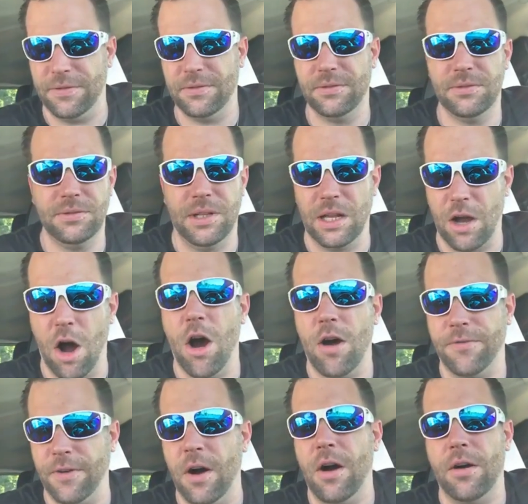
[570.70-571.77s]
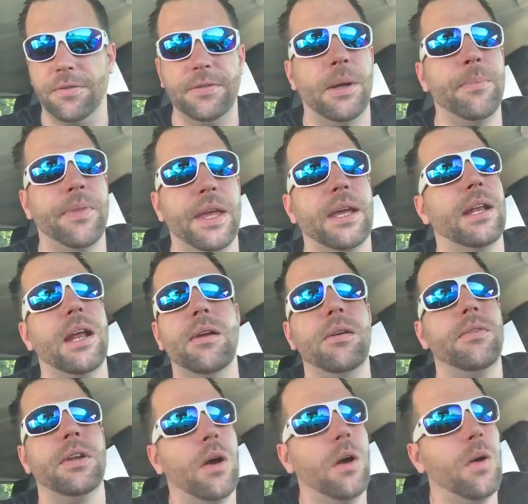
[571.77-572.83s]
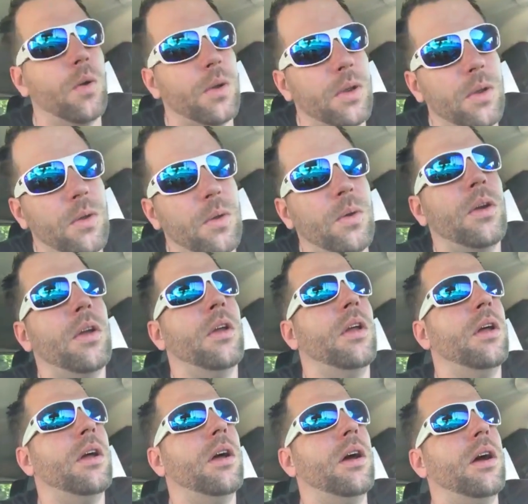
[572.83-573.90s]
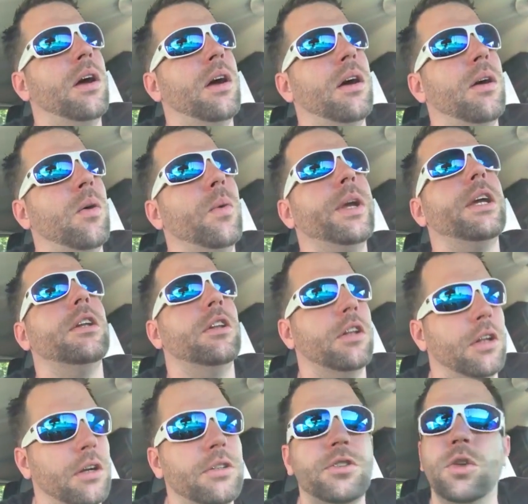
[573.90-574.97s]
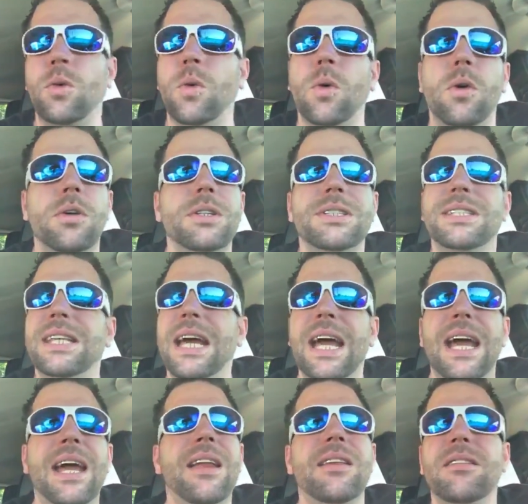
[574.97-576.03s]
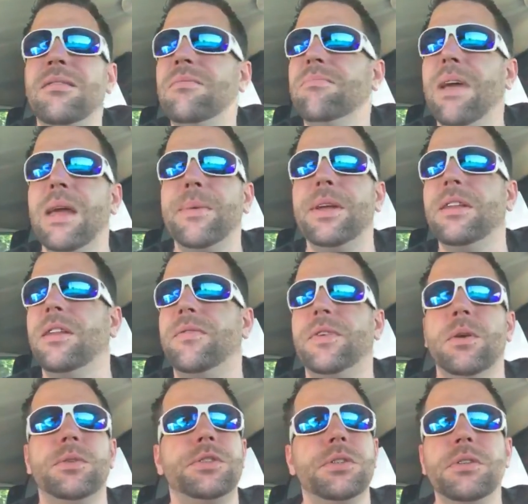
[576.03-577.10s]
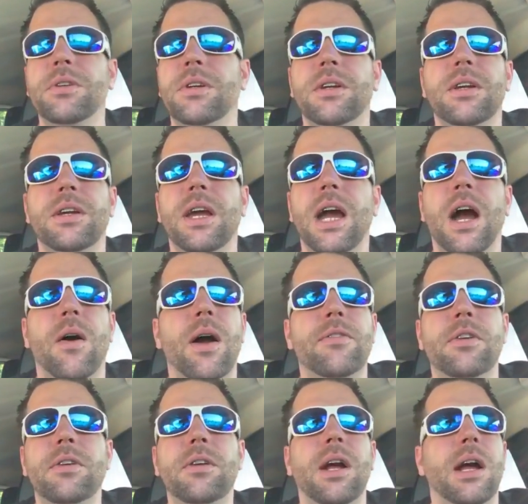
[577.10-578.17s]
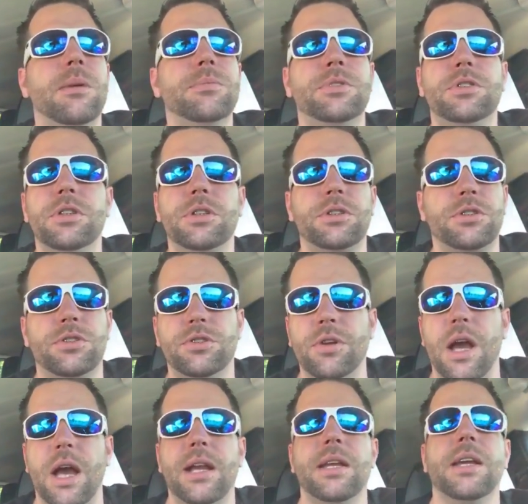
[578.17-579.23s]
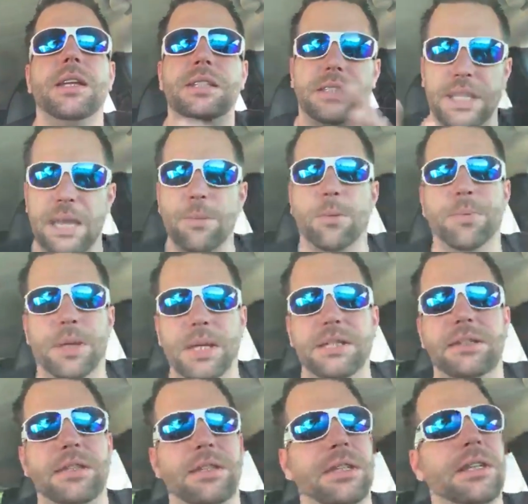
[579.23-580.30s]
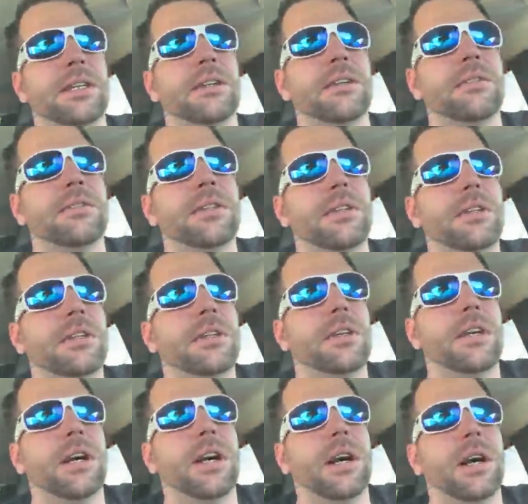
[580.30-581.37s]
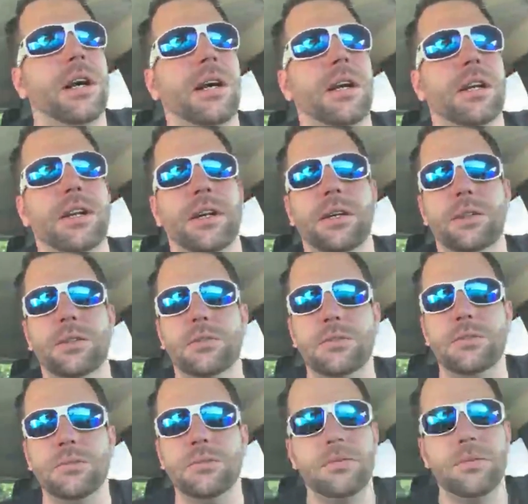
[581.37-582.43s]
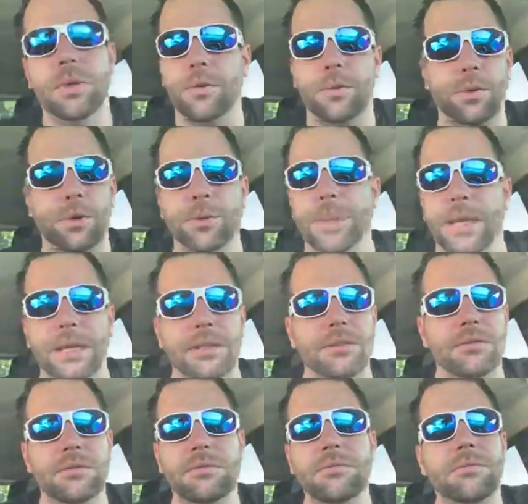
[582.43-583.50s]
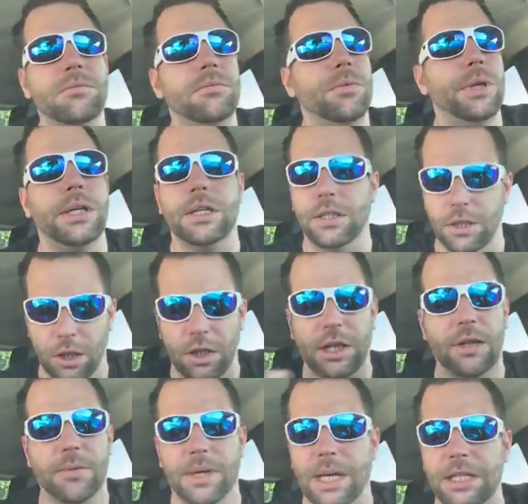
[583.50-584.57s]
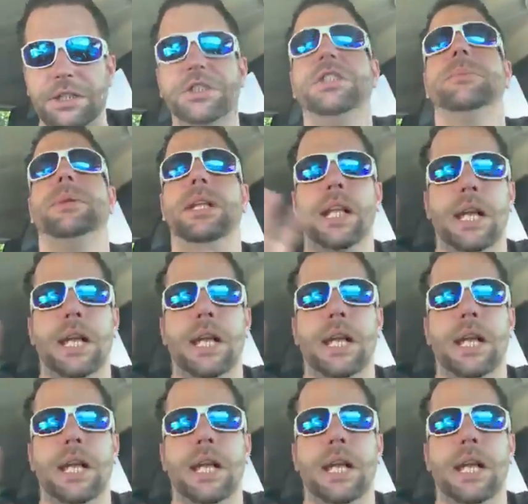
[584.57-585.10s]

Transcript: like off. I'm thinking, I don't even know you. We could look towards that maybe in the future. However, I'm just trying to get a stable place to live, you know, with the roommate. We can look at a relationship